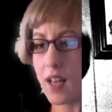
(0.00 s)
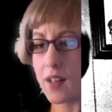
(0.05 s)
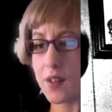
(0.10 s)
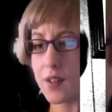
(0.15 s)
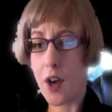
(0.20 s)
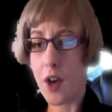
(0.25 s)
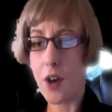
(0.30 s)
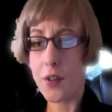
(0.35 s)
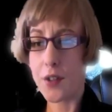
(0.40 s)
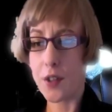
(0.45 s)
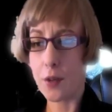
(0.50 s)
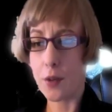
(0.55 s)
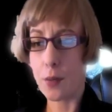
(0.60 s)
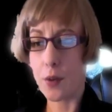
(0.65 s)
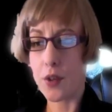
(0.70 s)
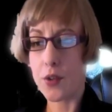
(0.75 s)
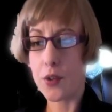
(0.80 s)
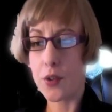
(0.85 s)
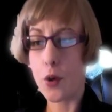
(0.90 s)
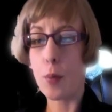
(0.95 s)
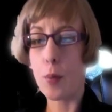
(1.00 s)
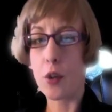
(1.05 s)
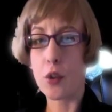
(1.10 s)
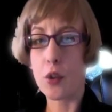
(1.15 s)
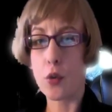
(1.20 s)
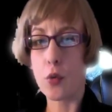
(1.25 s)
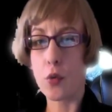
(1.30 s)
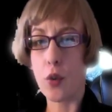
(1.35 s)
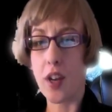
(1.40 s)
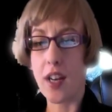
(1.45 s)
Exhausted with so
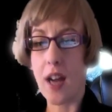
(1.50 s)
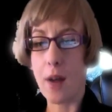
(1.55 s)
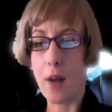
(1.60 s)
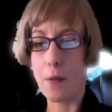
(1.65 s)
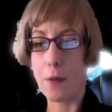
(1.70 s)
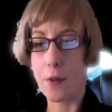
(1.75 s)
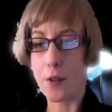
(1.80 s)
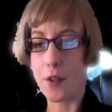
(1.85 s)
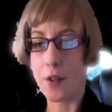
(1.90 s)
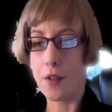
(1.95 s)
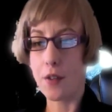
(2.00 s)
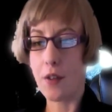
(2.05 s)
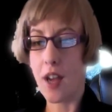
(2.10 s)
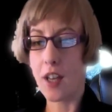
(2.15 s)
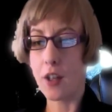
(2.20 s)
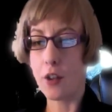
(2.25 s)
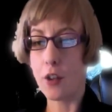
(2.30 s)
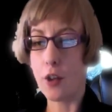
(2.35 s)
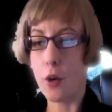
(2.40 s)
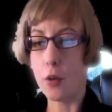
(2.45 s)
much great effort, I could